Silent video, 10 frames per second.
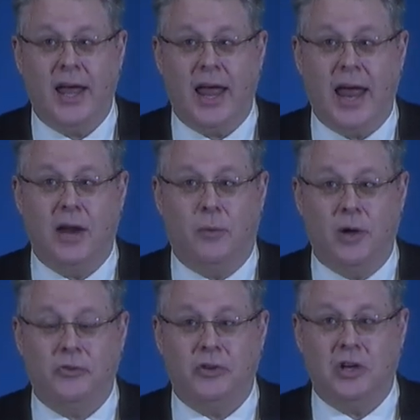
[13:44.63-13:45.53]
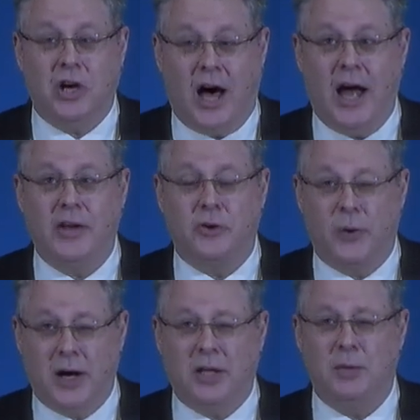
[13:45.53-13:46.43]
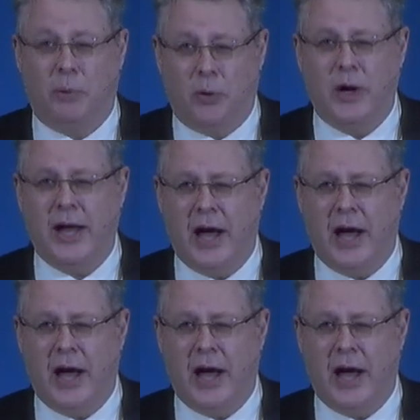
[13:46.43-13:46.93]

and it wasn't God directly pouring